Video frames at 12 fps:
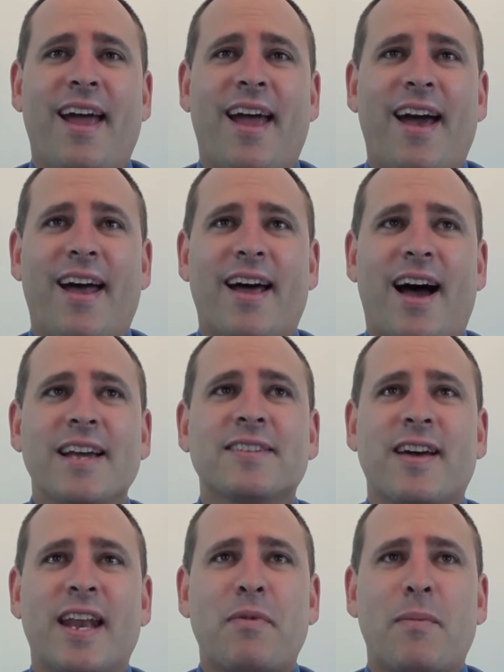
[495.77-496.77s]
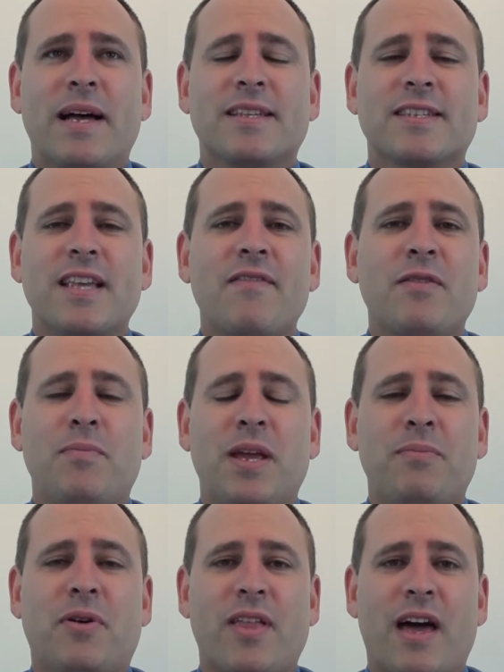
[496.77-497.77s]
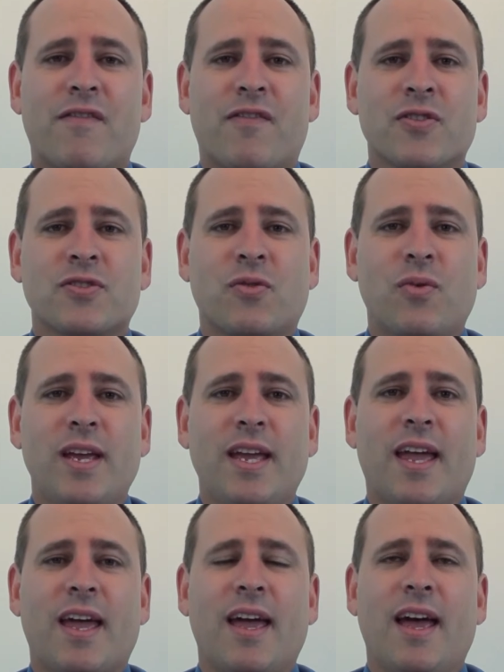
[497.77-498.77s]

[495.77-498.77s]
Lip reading: And I signed up about 7 people that first week.